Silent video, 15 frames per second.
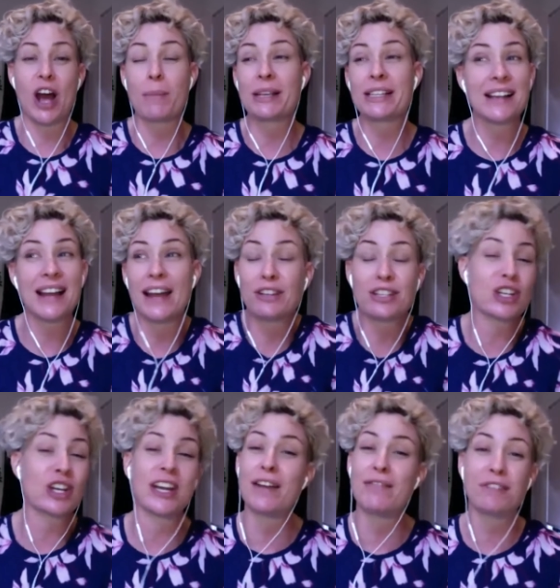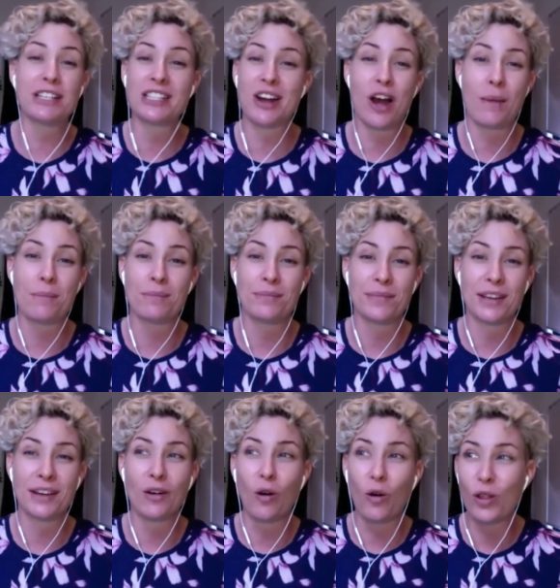It's like every t every time,
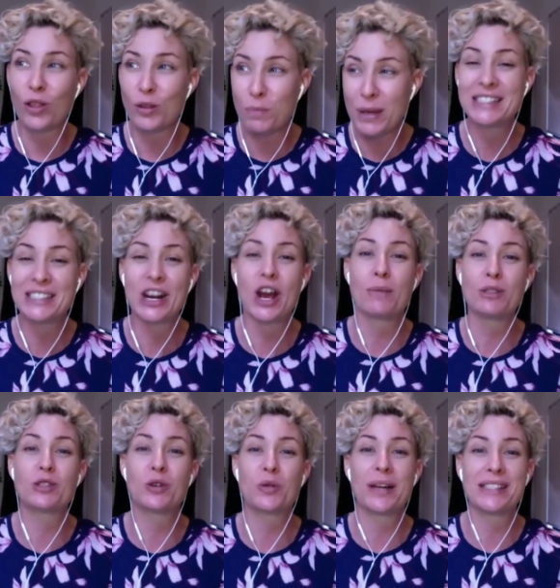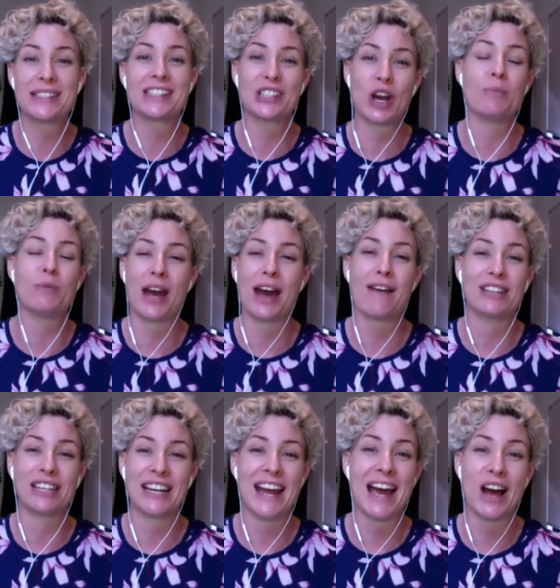all, the best time is always the time you're
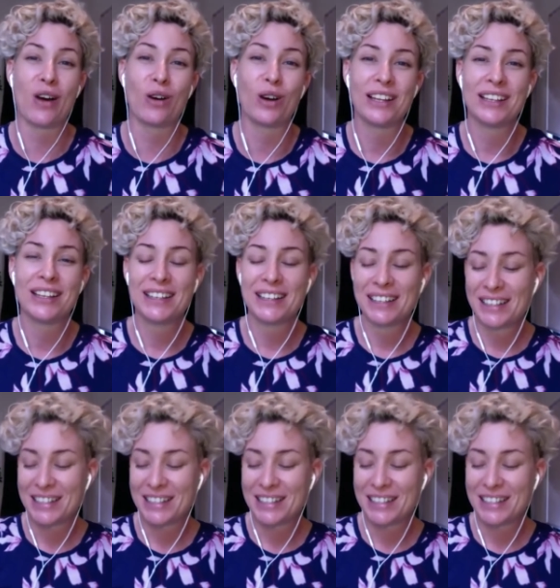having now. Yeah.